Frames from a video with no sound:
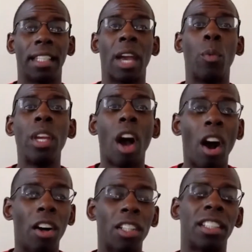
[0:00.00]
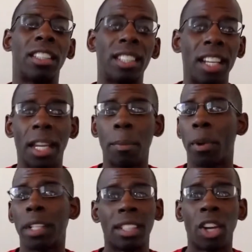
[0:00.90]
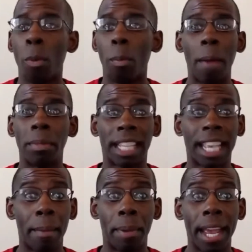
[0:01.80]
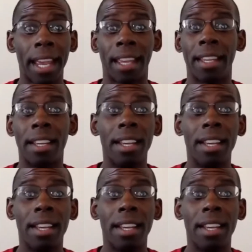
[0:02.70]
that we all should study President Obama's campaign.